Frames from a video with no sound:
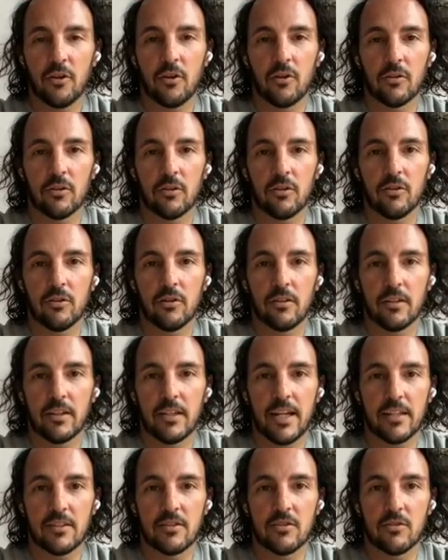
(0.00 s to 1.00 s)
you'll
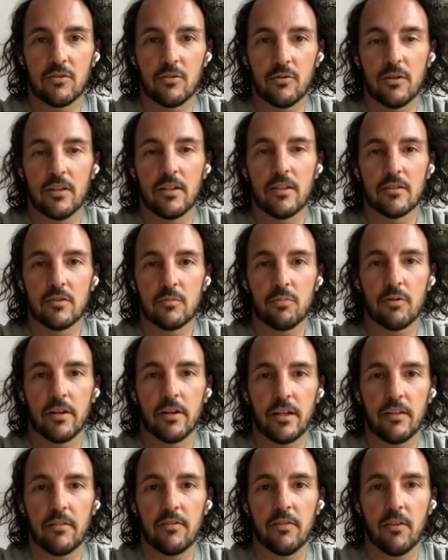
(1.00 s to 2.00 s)
get students
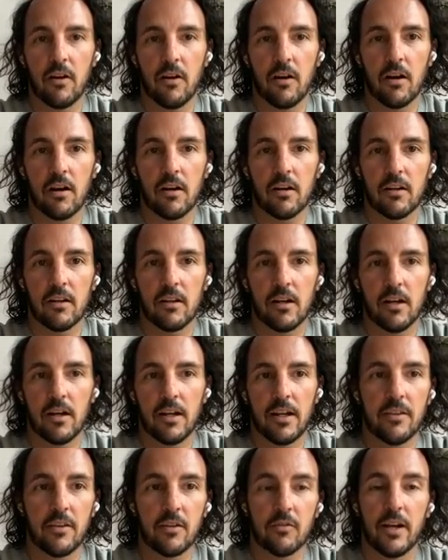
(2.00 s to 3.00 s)
pretty far
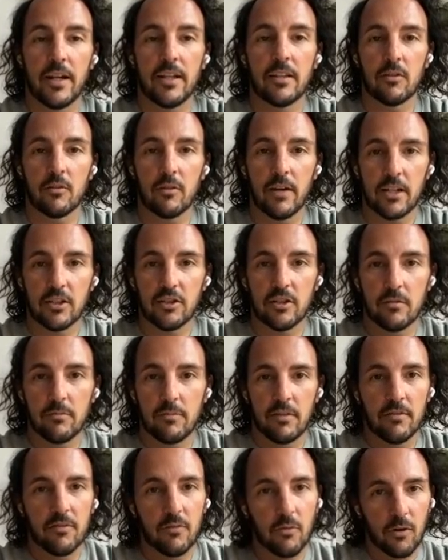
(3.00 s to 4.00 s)
in the right
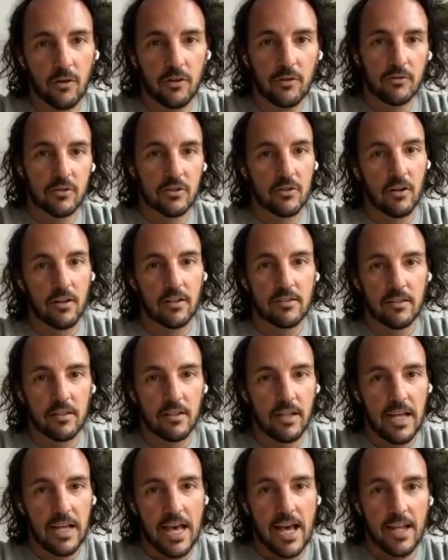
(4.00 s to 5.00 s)
direction before you start
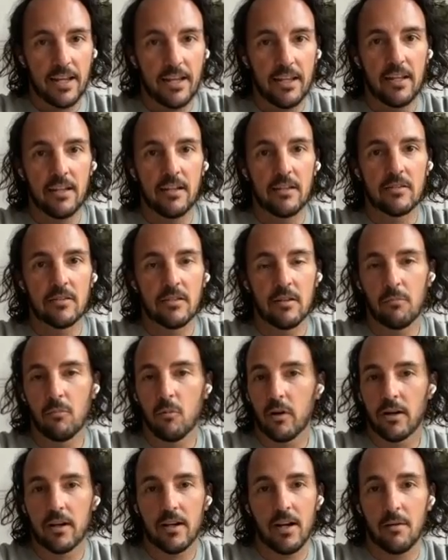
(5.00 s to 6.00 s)
to add in some
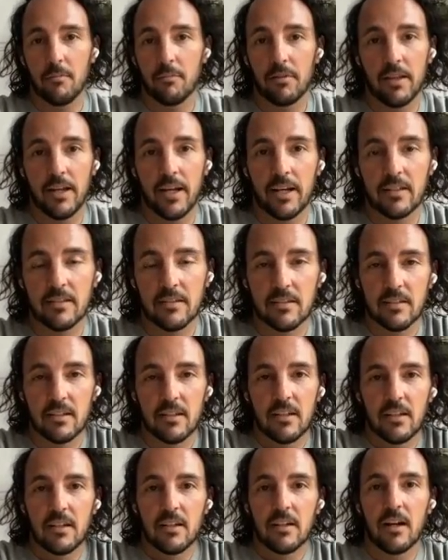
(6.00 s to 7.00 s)
more
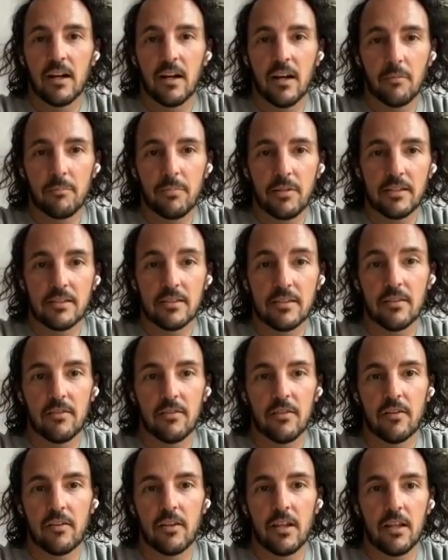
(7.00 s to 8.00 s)
complex pieces
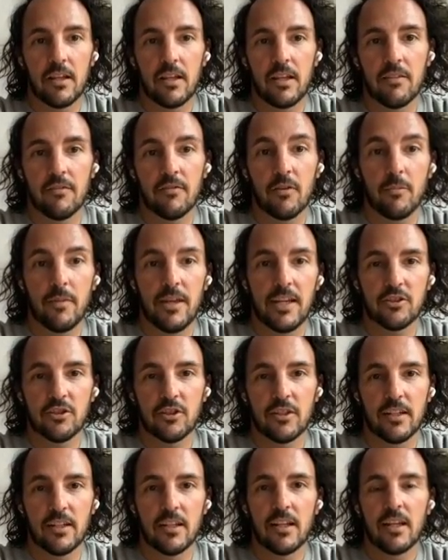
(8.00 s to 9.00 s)
of
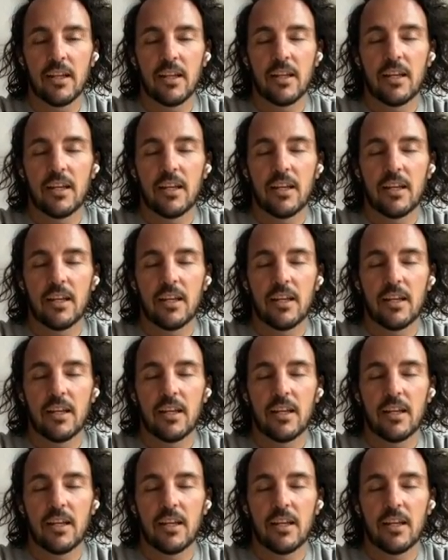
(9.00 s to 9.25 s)
information.